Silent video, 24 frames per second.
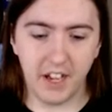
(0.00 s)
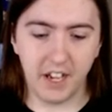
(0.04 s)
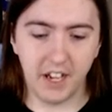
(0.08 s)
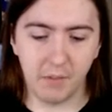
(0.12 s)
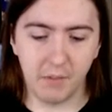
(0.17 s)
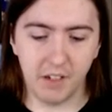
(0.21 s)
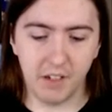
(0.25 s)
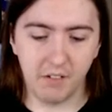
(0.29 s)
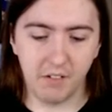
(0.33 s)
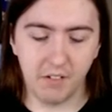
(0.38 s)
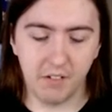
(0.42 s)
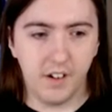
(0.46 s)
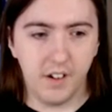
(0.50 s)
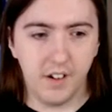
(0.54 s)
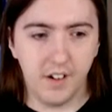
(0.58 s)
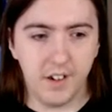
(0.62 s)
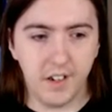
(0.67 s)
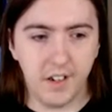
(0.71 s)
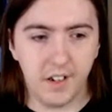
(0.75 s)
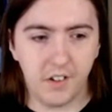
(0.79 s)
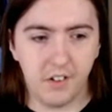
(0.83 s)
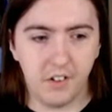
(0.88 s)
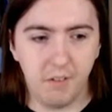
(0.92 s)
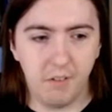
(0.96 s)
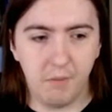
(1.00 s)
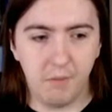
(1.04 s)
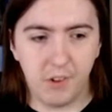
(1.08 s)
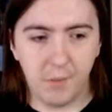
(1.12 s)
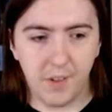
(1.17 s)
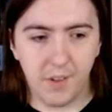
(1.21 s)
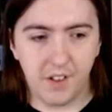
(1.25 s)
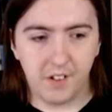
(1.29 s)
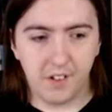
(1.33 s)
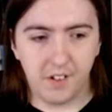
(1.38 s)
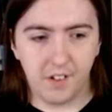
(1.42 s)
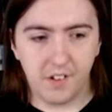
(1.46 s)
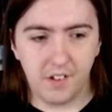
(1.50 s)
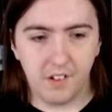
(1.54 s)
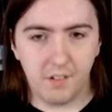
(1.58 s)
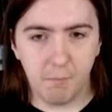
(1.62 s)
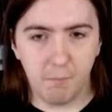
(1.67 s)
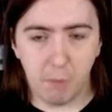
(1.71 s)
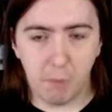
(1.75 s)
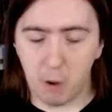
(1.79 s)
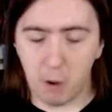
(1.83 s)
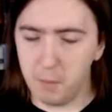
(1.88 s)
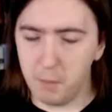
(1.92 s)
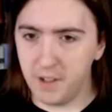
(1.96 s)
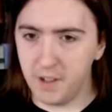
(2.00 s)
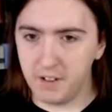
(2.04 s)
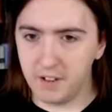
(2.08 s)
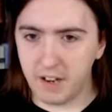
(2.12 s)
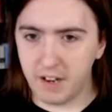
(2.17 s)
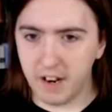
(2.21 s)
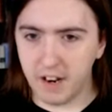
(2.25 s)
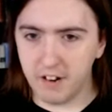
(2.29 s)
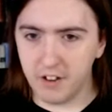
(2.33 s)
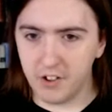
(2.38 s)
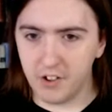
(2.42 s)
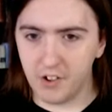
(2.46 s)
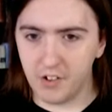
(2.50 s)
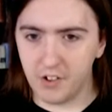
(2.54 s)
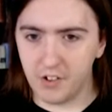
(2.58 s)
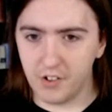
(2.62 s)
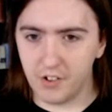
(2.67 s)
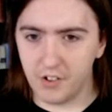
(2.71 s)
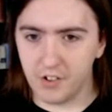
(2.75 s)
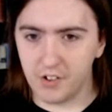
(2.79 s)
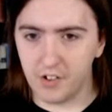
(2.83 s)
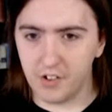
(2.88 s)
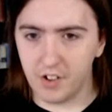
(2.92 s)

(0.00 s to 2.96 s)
I mean, it seems to me that popular characters